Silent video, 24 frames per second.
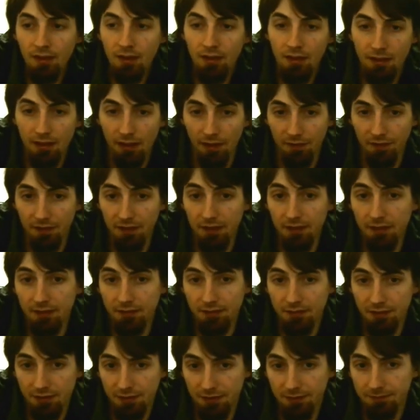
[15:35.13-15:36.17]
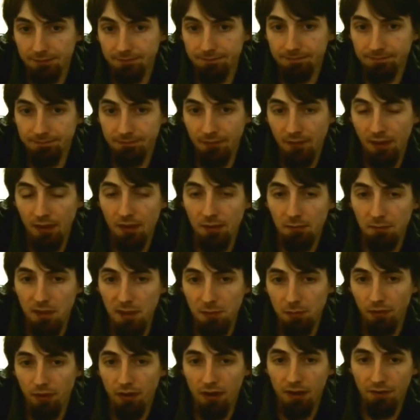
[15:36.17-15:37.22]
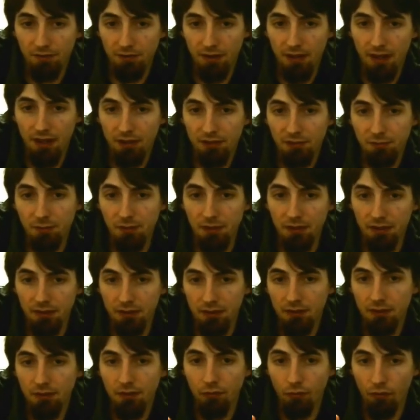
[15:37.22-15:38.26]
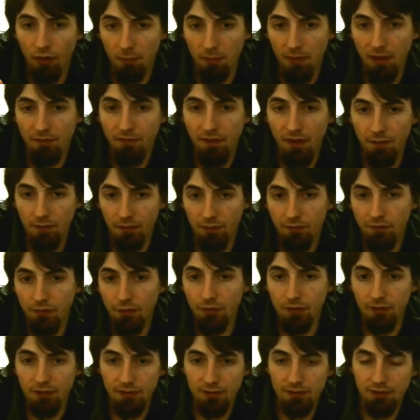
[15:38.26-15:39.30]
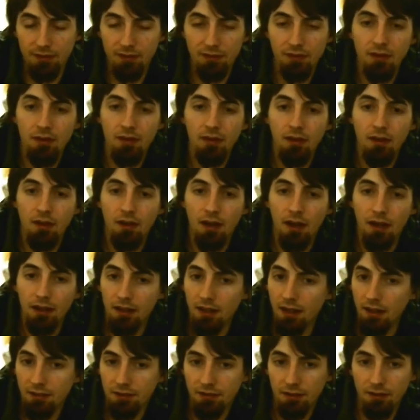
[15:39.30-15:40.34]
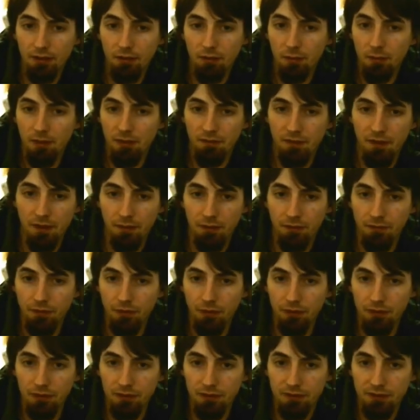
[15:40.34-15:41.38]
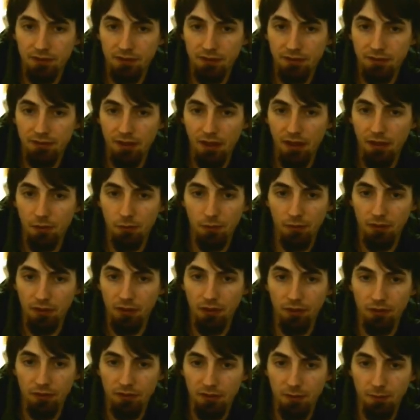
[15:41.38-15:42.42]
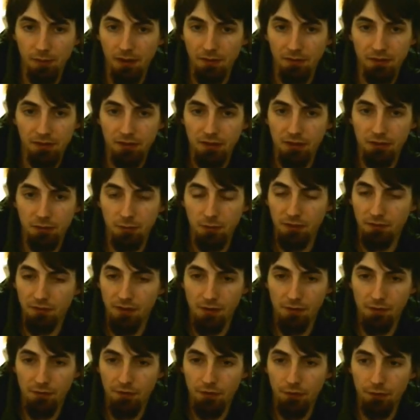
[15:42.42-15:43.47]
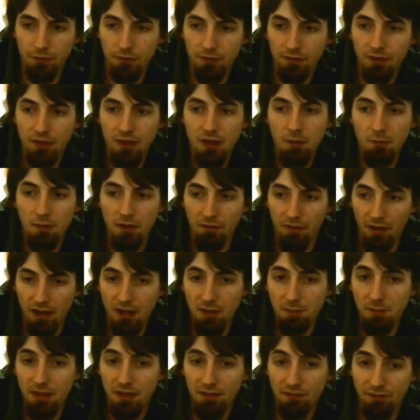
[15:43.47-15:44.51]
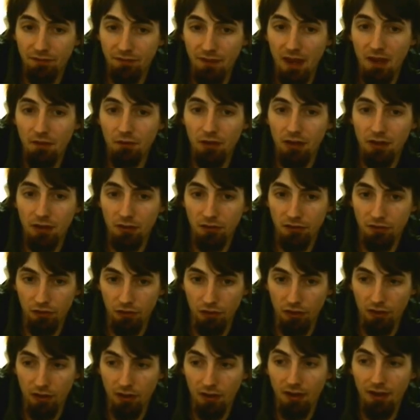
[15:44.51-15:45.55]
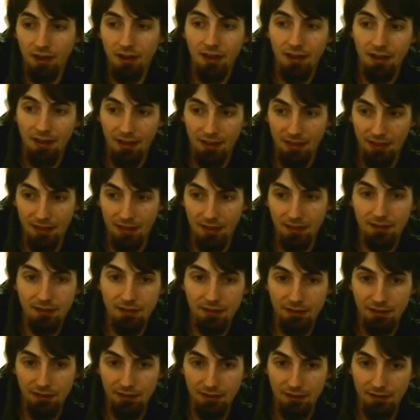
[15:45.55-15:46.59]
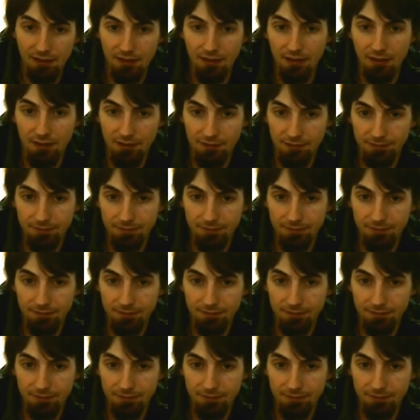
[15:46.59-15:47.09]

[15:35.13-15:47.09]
Now these. People often ask me what my favorite food is. I can't tell you what my favorite food is because I don't really know, because I mean, I've just got too many favorite foods. But if I had to pick favorite dessert, this is it.